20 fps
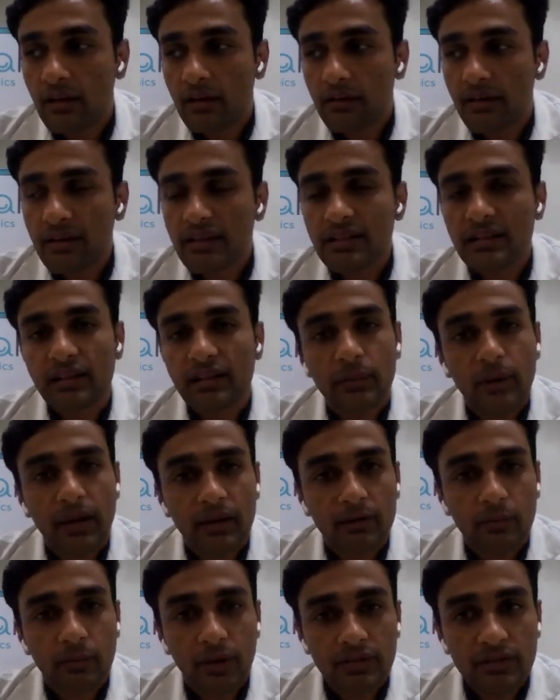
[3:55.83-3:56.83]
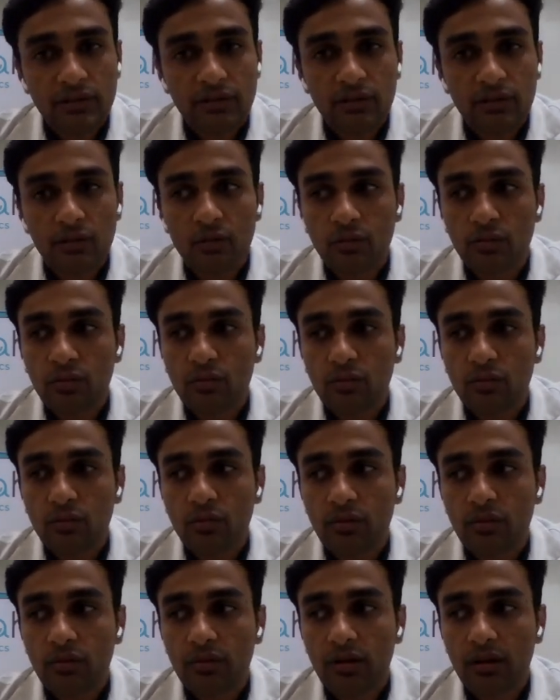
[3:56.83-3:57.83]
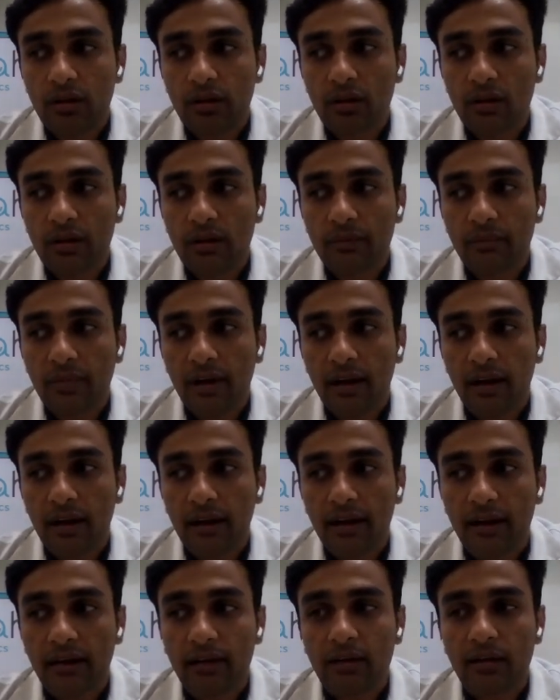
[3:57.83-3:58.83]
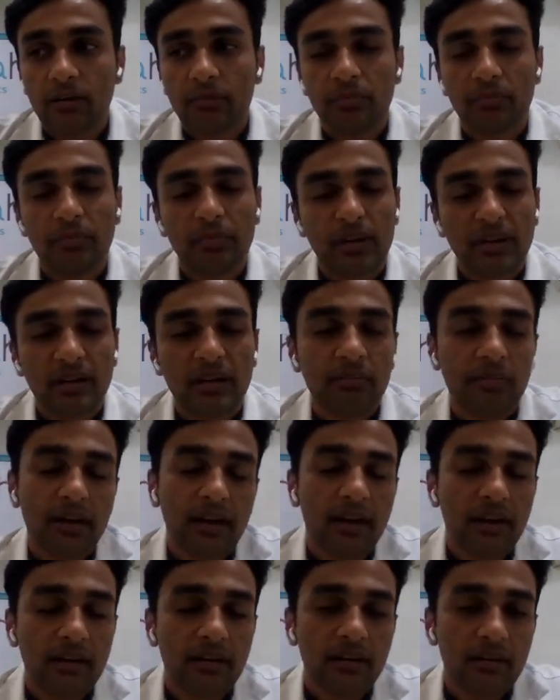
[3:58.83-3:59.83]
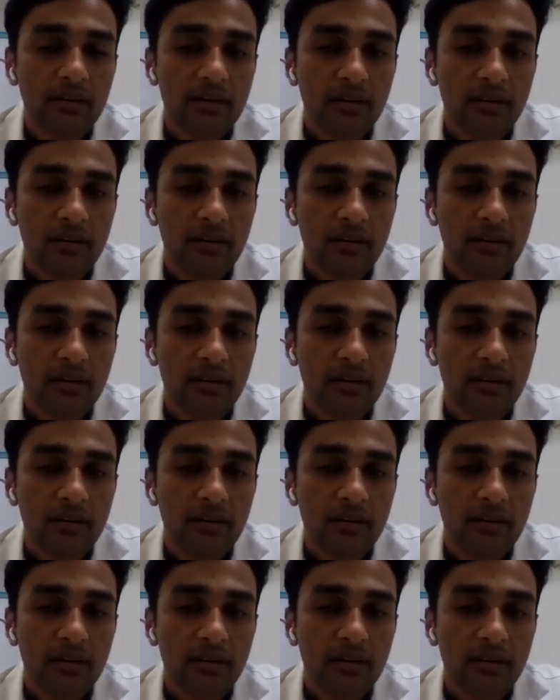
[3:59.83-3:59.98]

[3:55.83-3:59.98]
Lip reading: Recently, we had a patient who had a pretty bad